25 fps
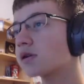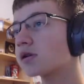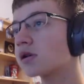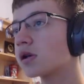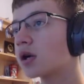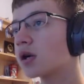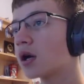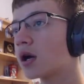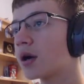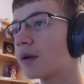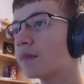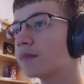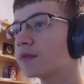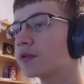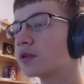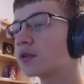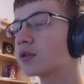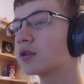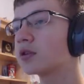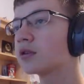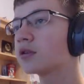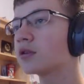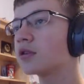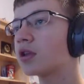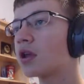
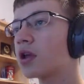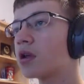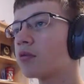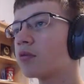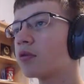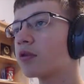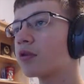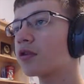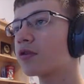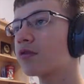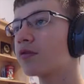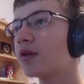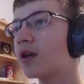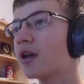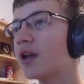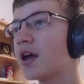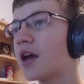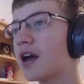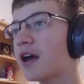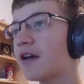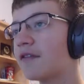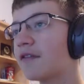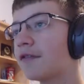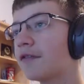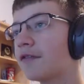done with around
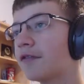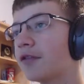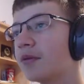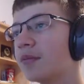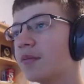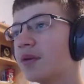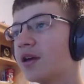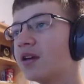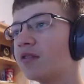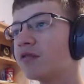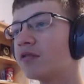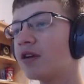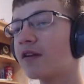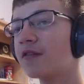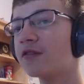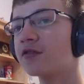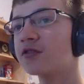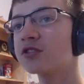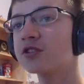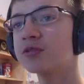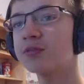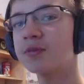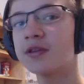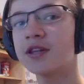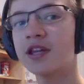half of the main
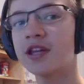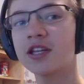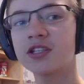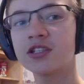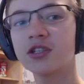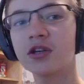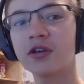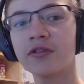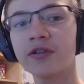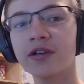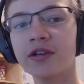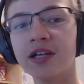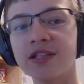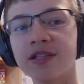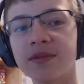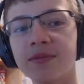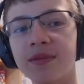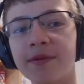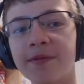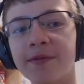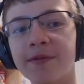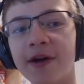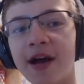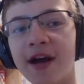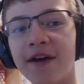levels, but that certainly doesn't
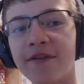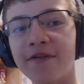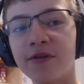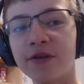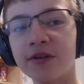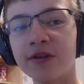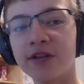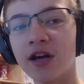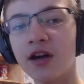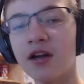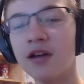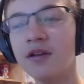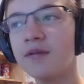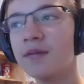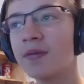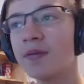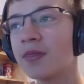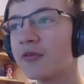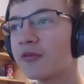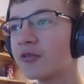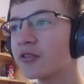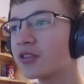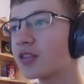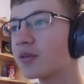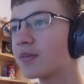mean we're halfway done
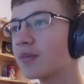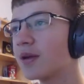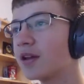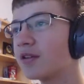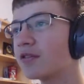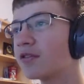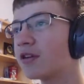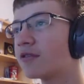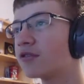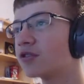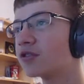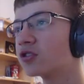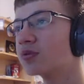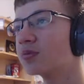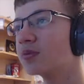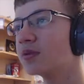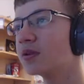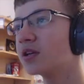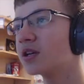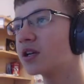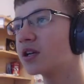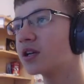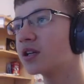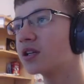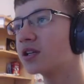with the main levels,
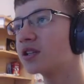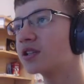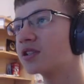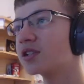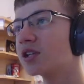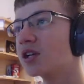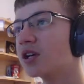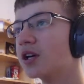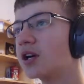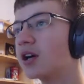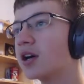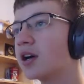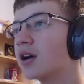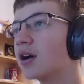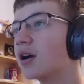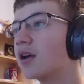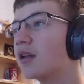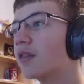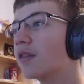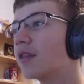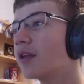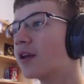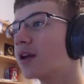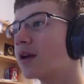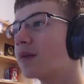because
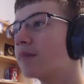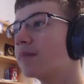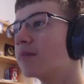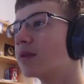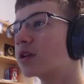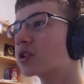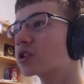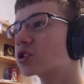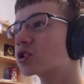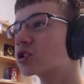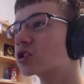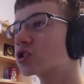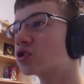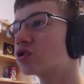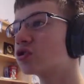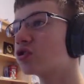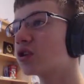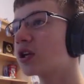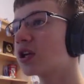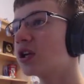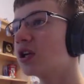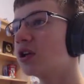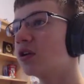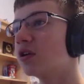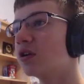they get much
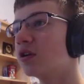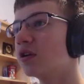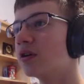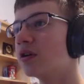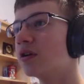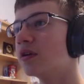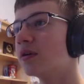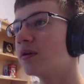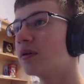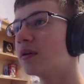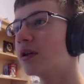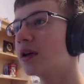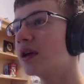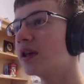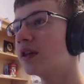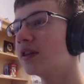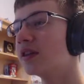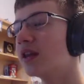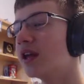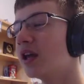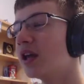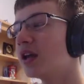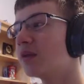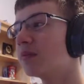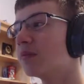trickier and
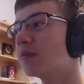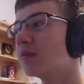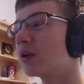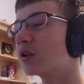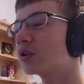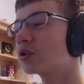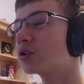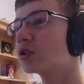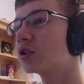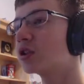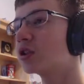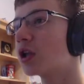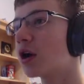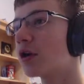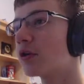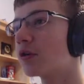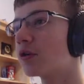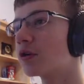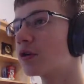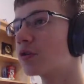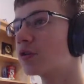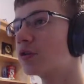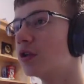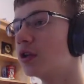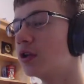take much
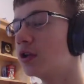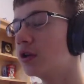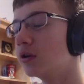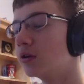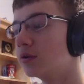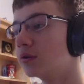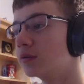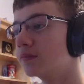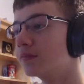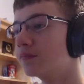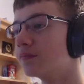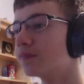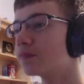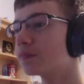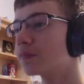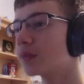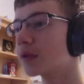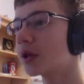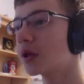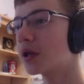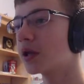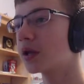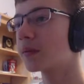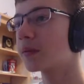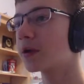longer to do.
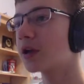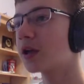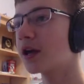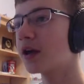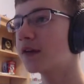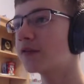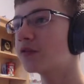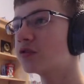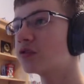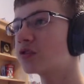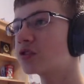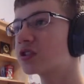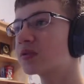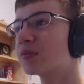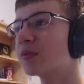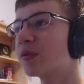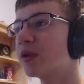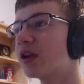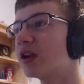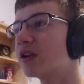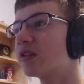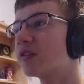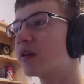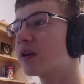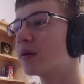And I'm gonna have to
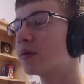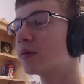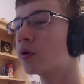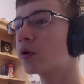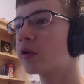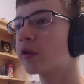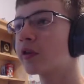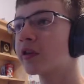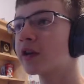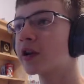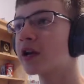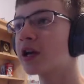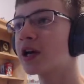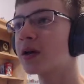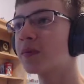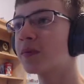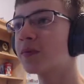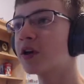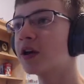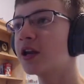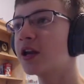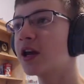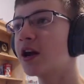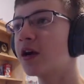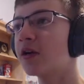explain a lot more than I am
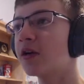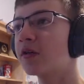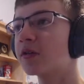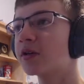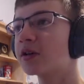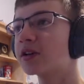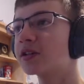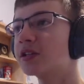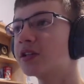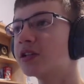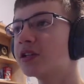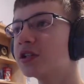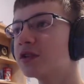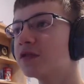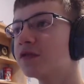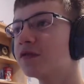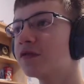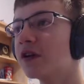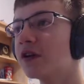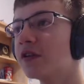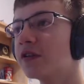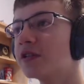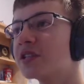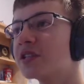right now, because these are fairly